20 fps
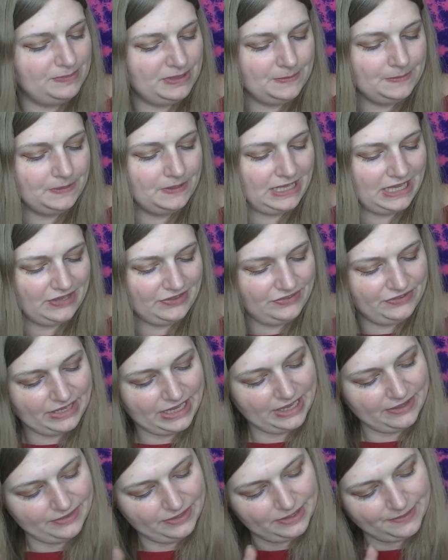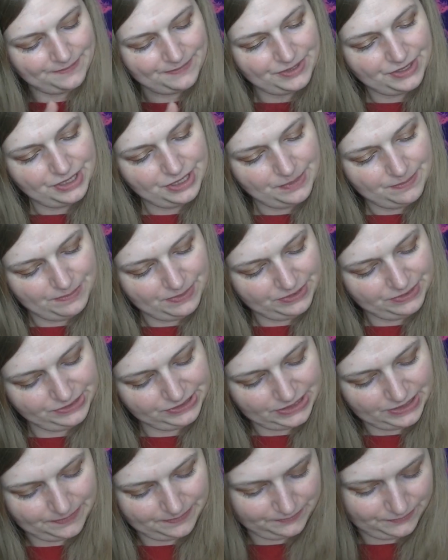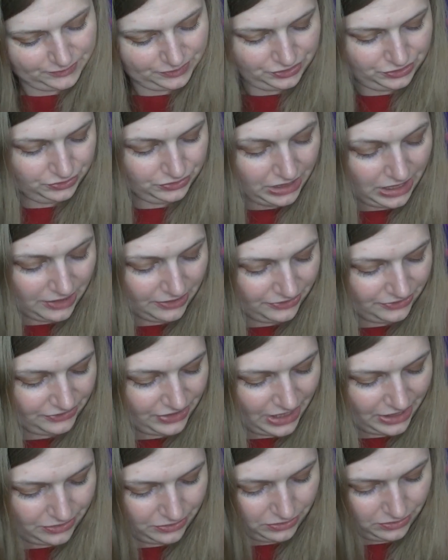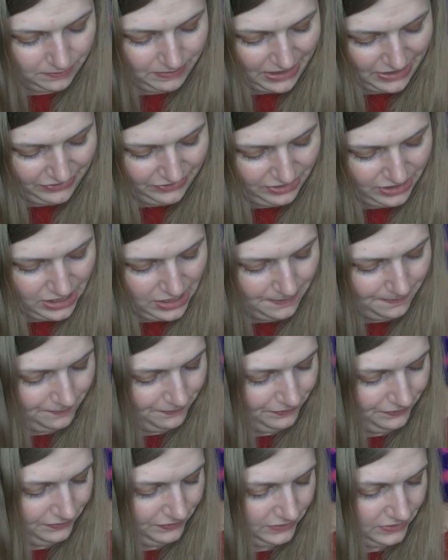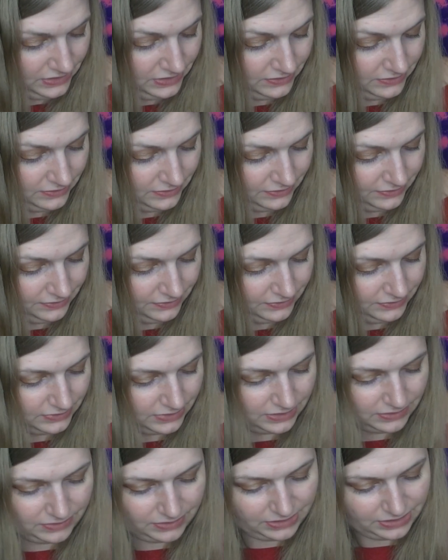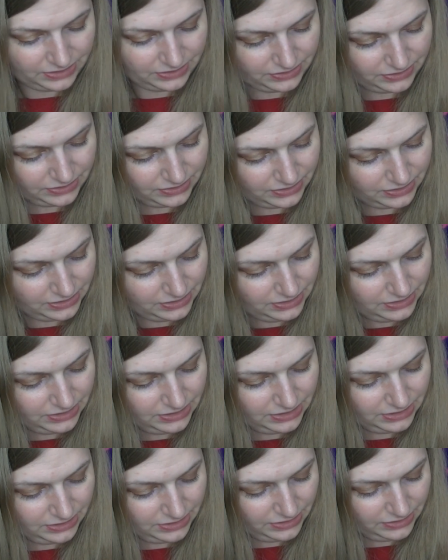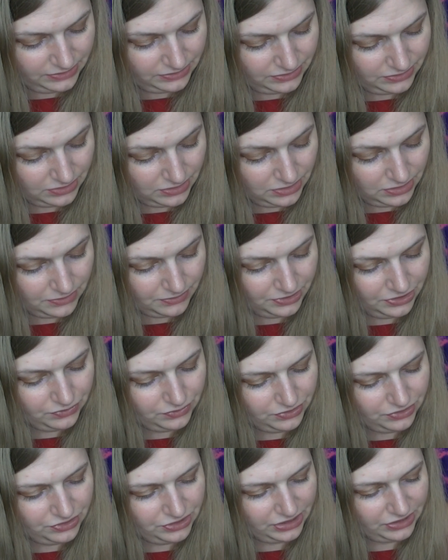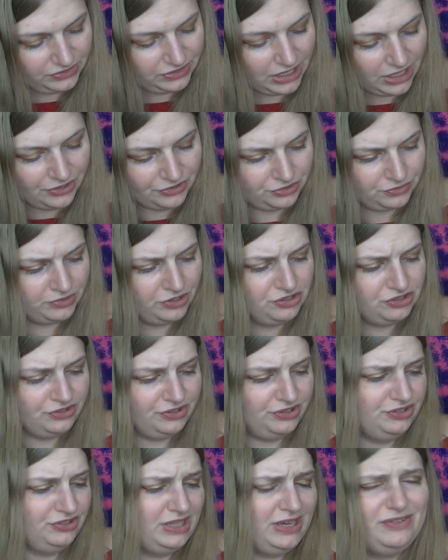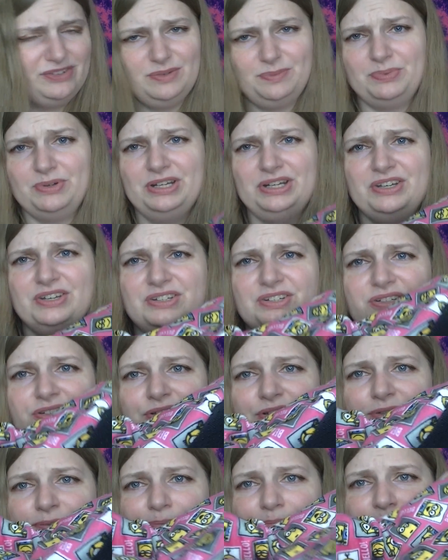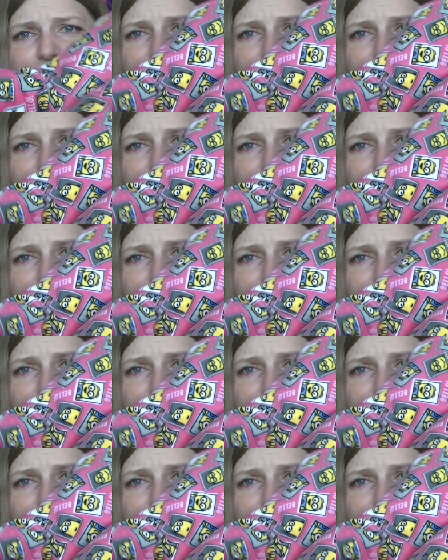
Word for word: people can't stand them, but um, for $2, I couldn't pass it up. What does it? It doesn't. Oh, these were $6 originally, so that was a pretty good deal.